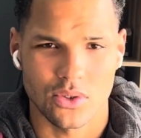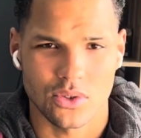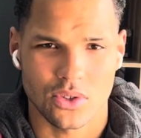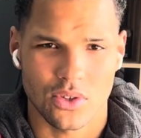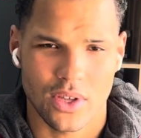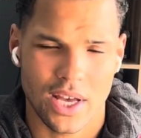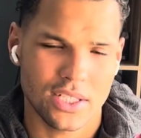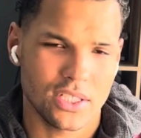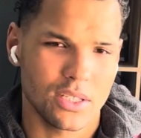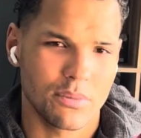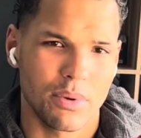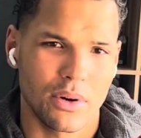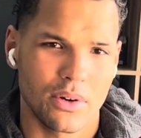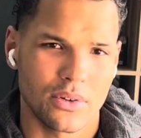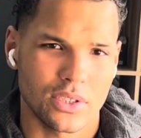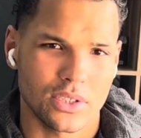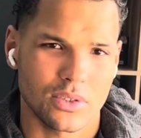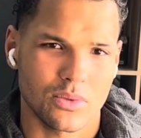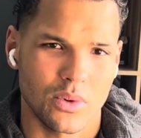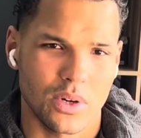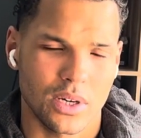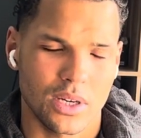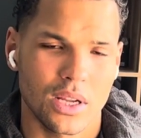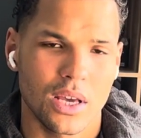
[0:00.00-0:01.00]
So that's a bonus
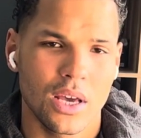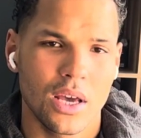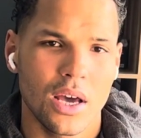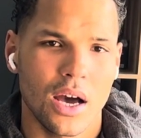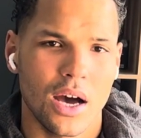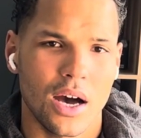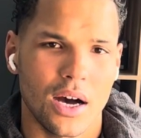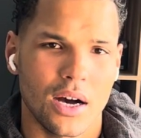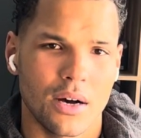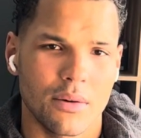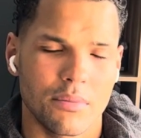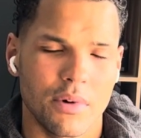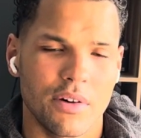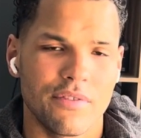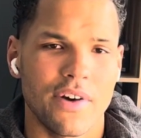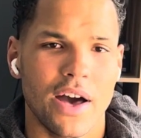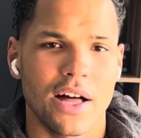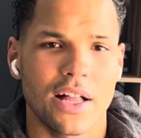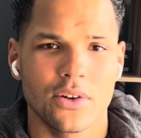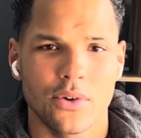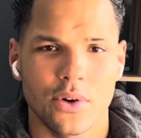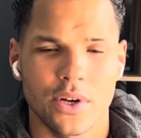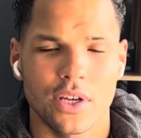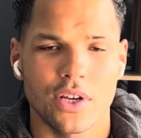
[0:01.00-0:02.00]
one,
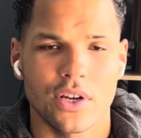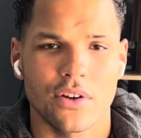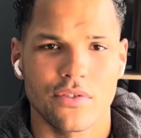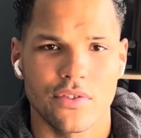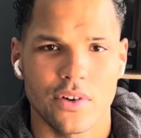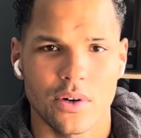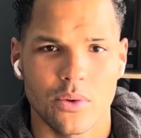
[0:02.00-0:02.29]
evaluating your